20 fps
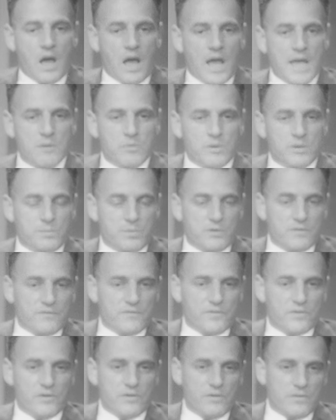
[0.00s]
I would
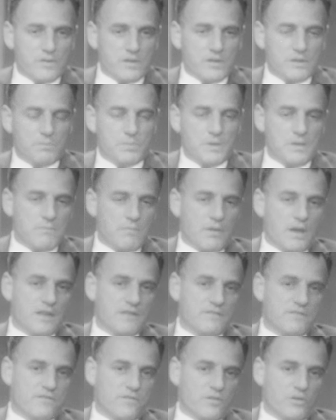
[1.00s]
prefer that it be
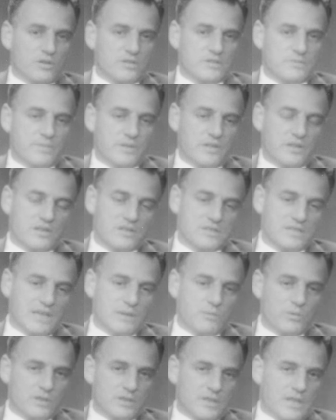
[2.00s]
my fault because
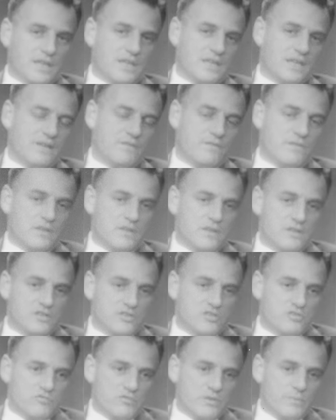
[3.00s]
I will not have the
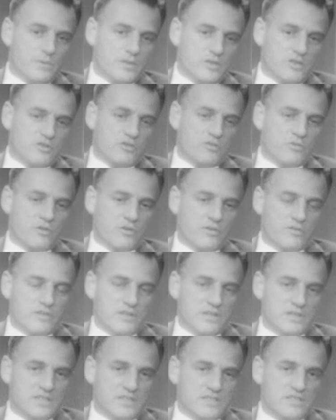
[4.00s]
distributor or
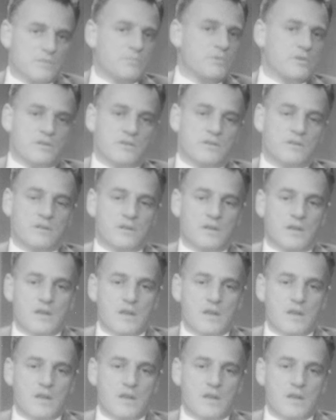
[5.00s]
the exhibitor